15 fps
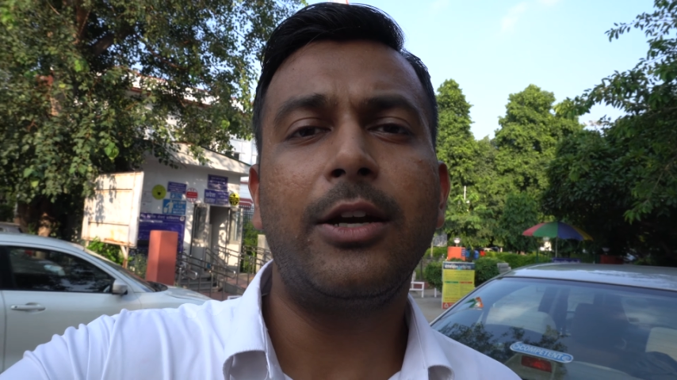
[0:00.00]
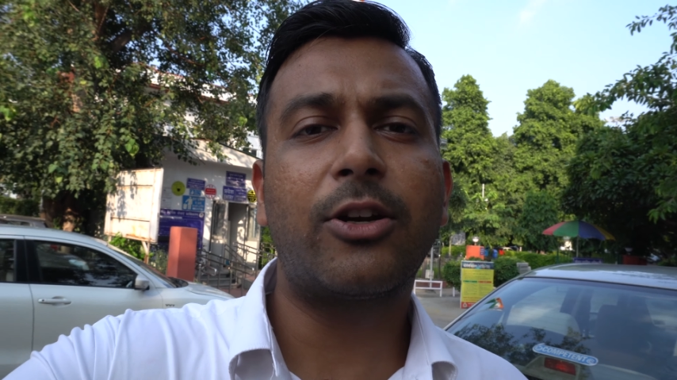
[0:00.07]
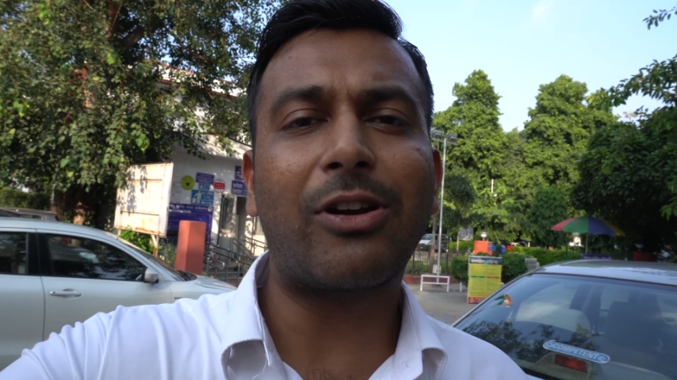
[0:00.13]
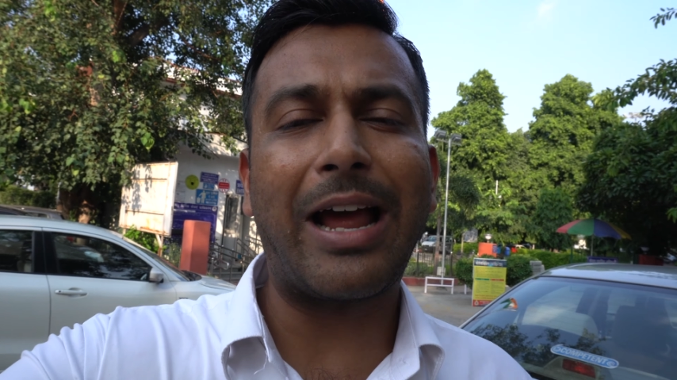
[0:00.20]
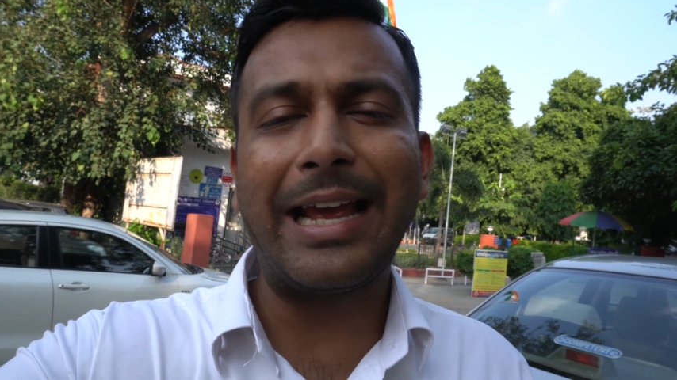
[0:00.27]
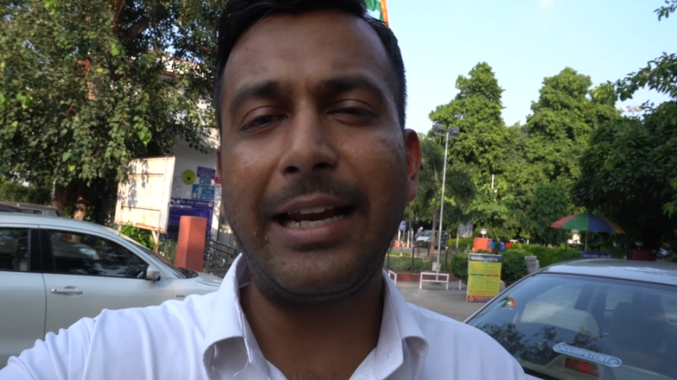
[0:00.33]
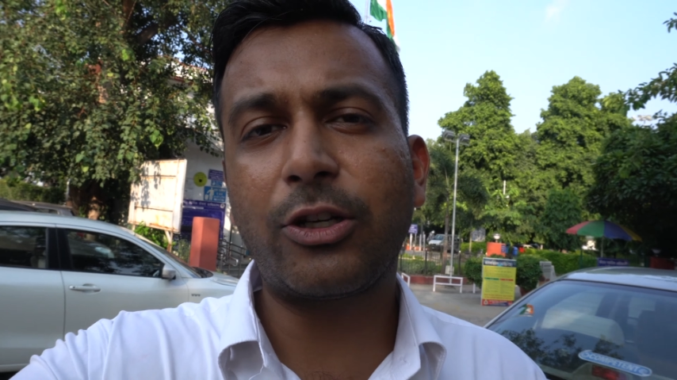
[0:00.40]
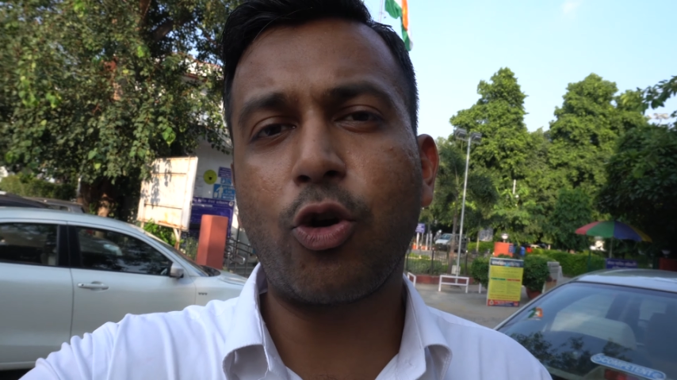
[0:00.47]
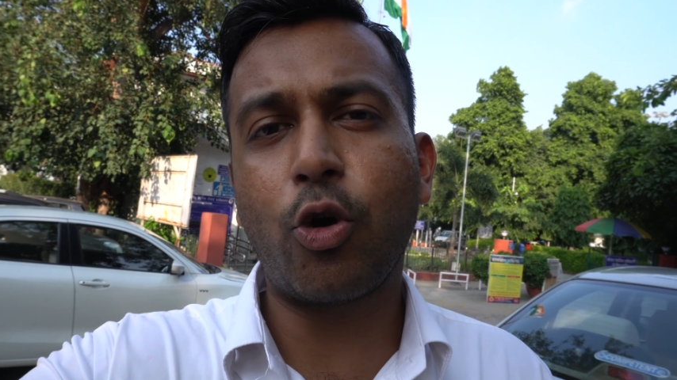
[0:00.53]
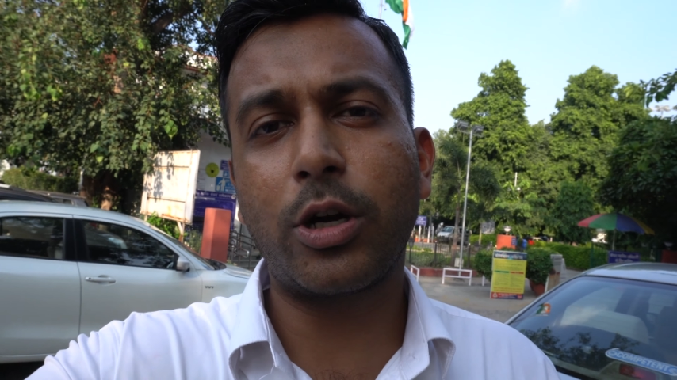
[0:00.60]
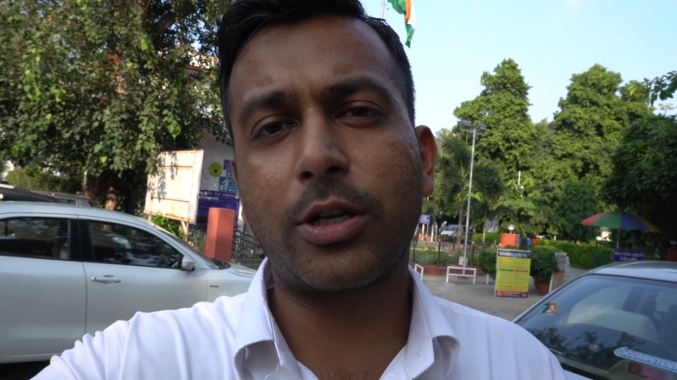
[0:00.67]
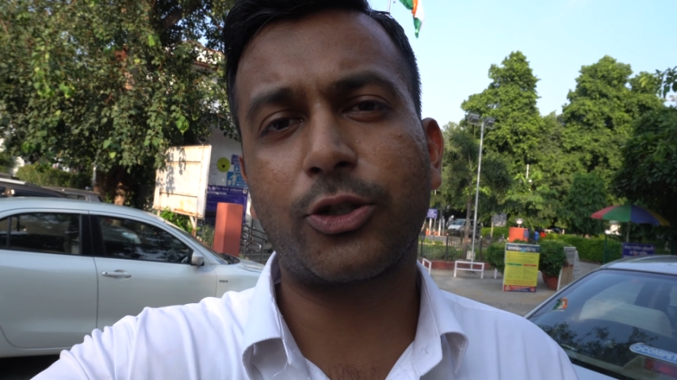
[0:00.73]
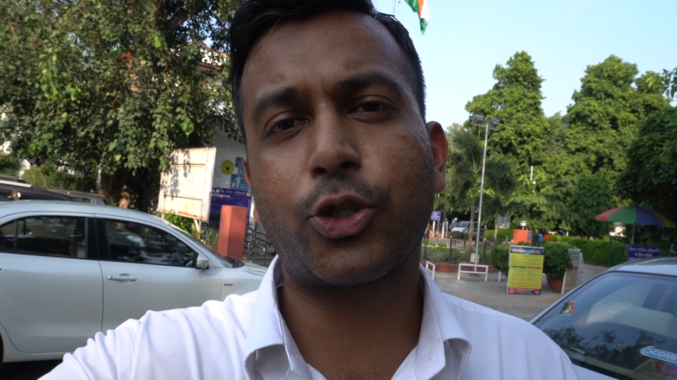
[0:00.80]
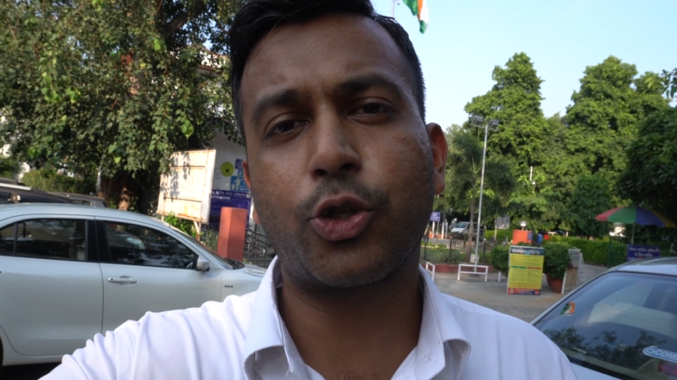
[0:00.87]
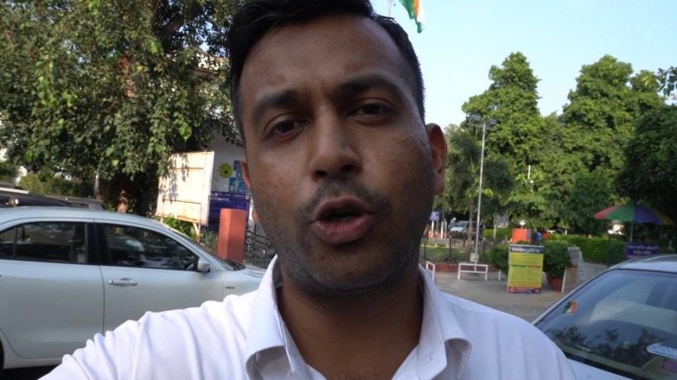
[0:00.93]
trial
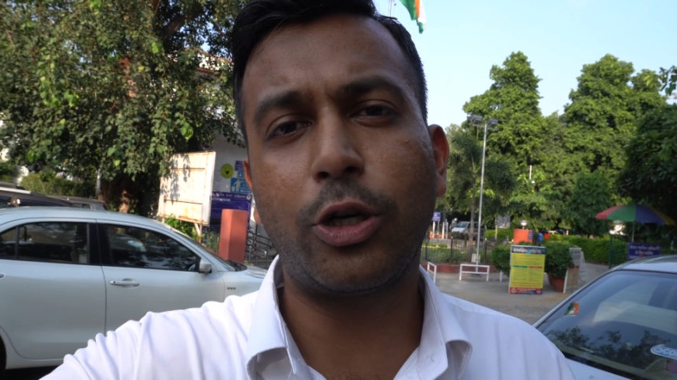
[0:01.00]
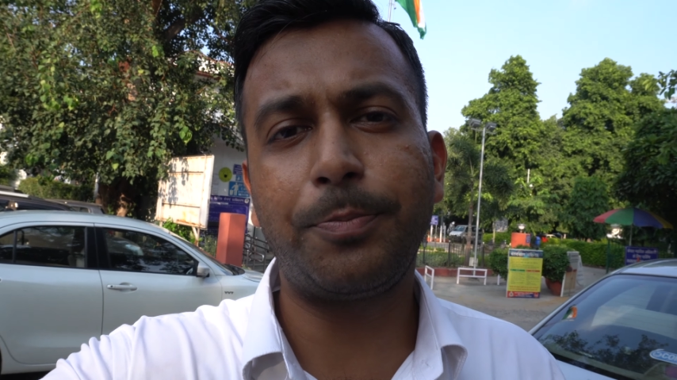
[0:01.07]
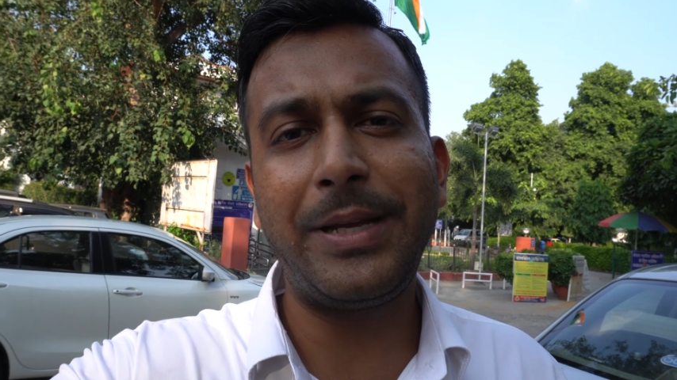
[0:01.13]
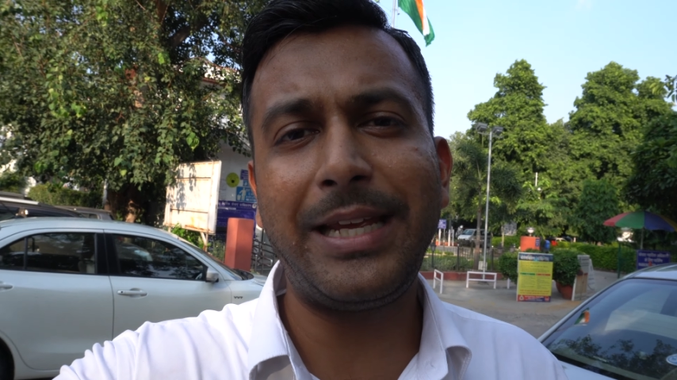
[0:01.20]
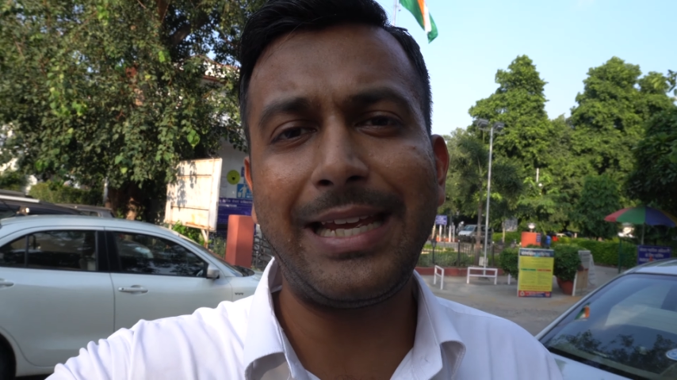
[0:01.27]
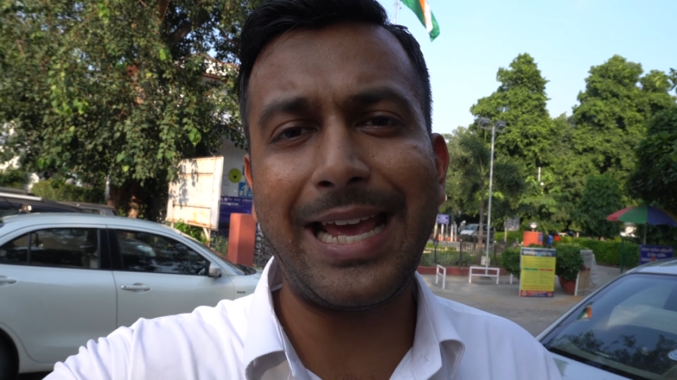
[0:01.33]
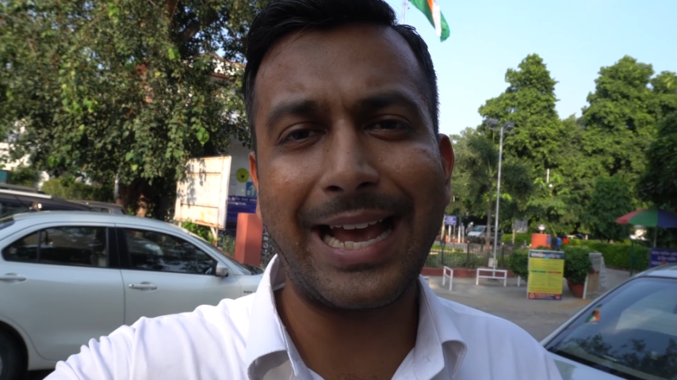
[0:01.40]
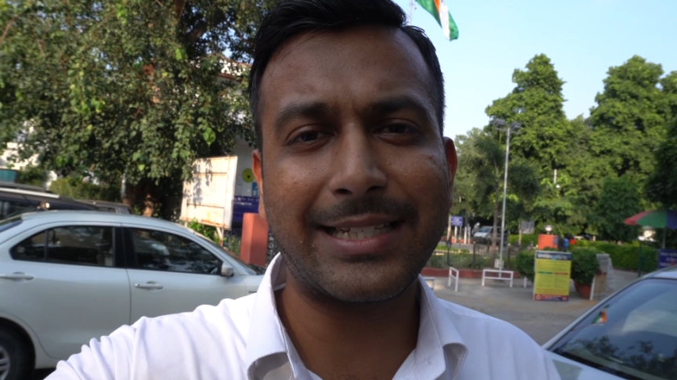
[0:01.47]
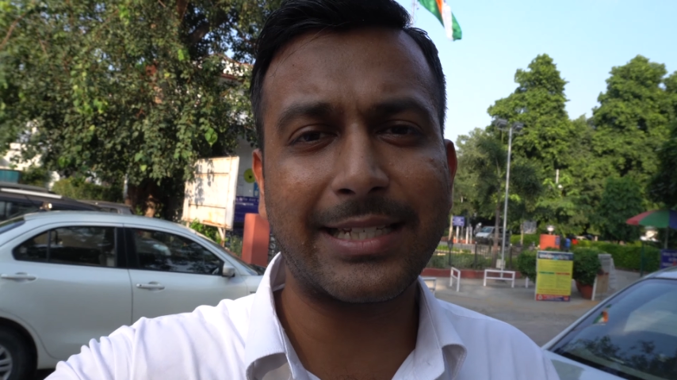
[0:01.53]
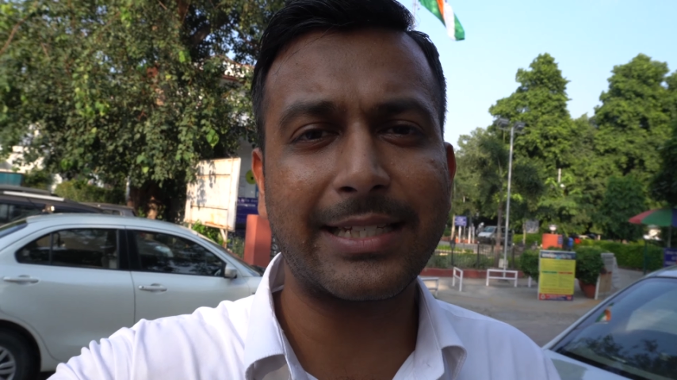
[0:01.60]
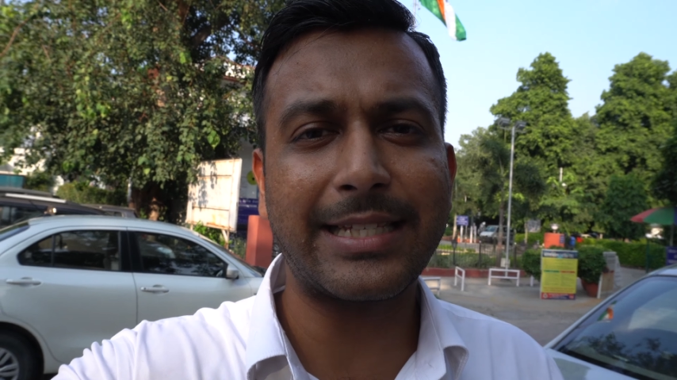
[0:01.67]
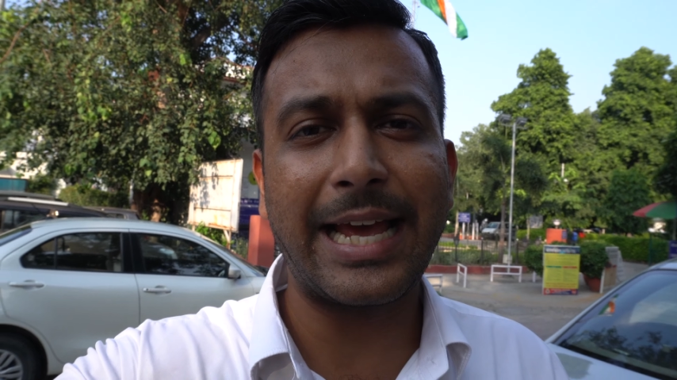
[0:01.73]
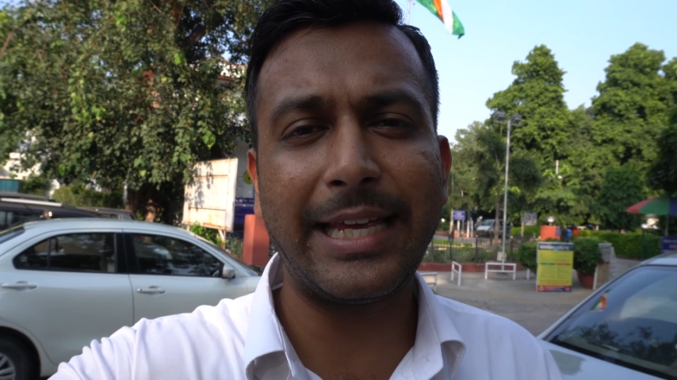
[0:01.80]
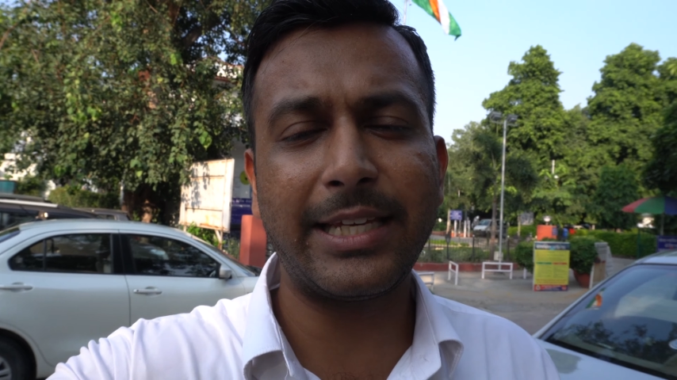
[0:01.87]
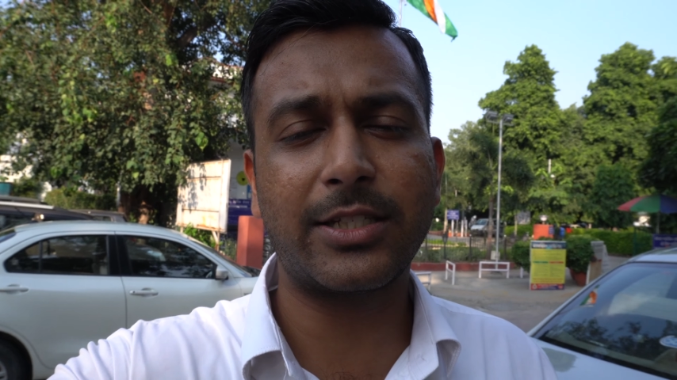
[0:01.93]
court should be
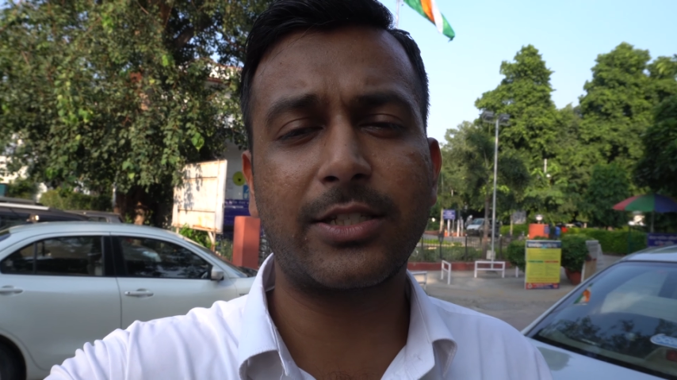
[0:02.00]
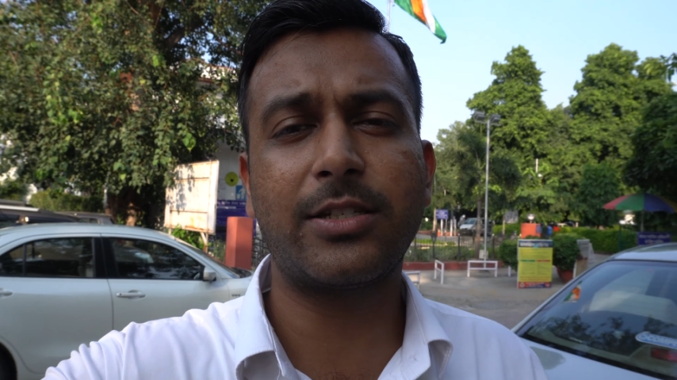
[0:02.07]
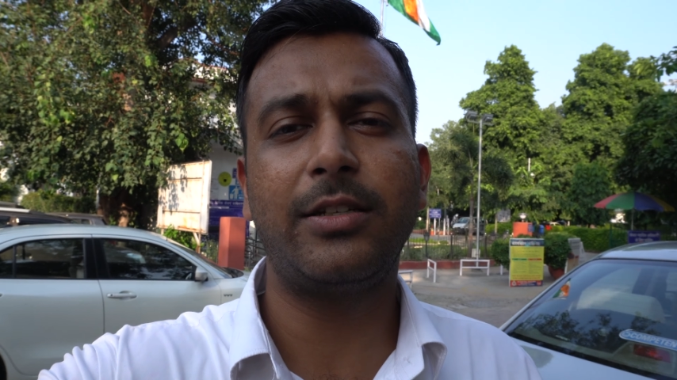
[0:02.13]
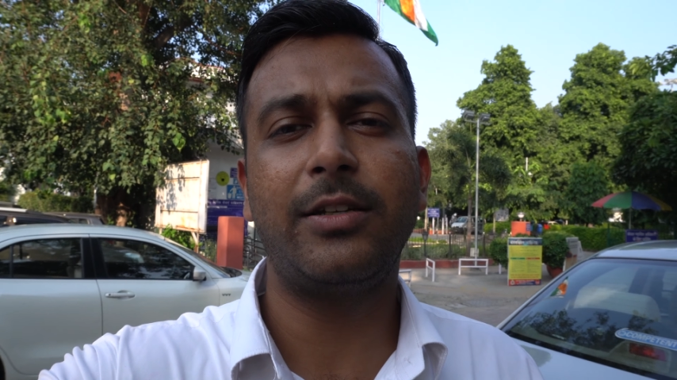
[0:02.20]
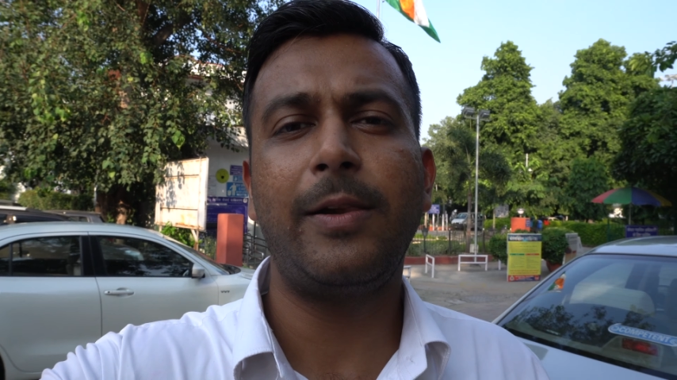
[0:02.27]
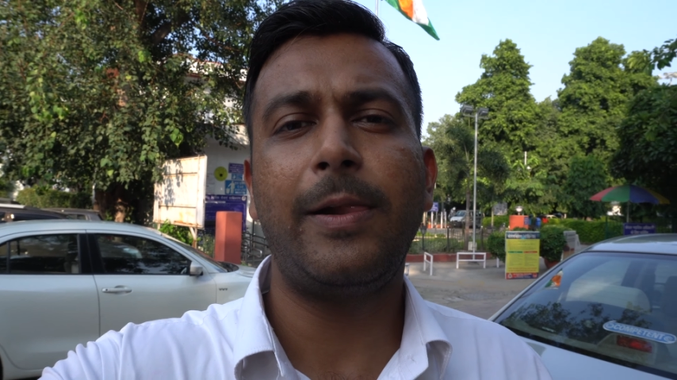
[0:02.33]
exercised